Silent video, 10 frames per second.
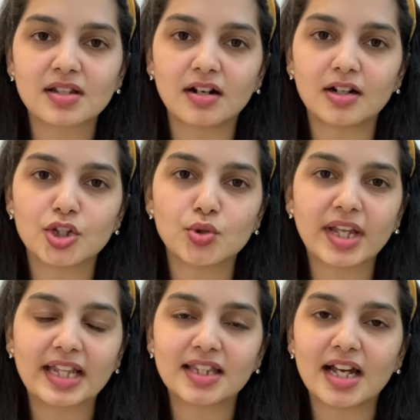uh, you
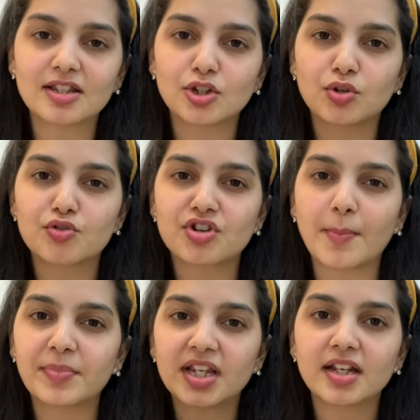get that you know
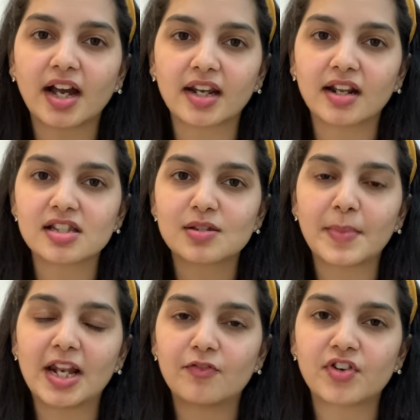rubbery kind of
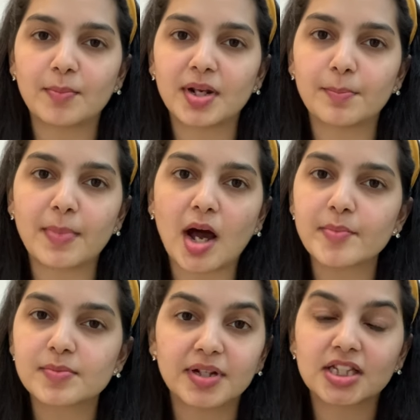smell from lip
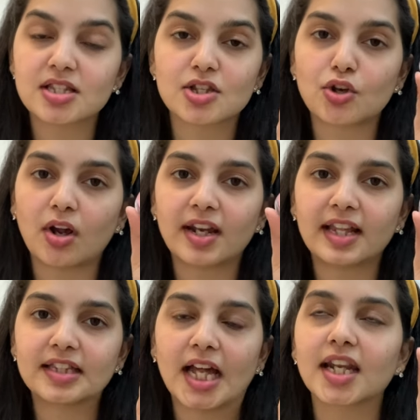balms but this is not
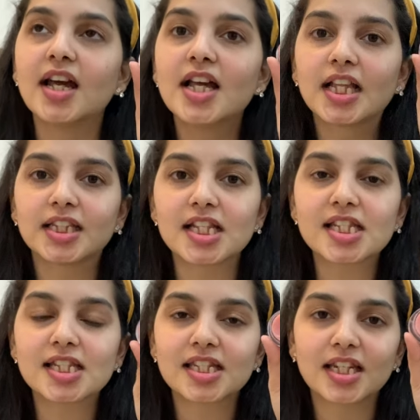like that
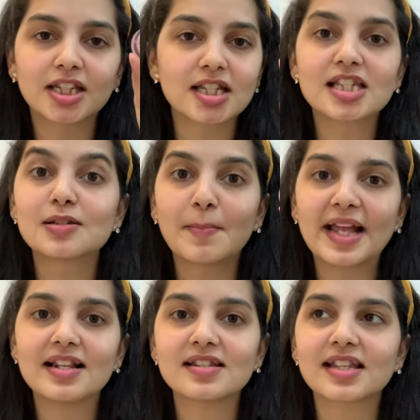this this
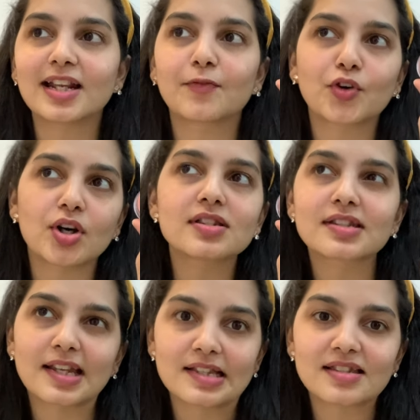smells and of course
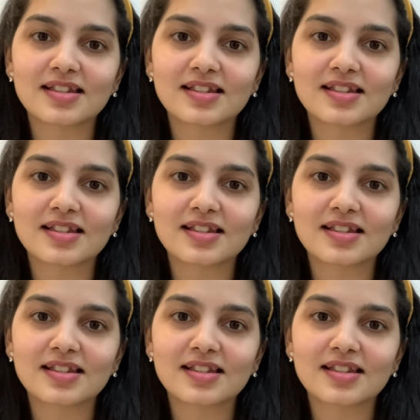tastes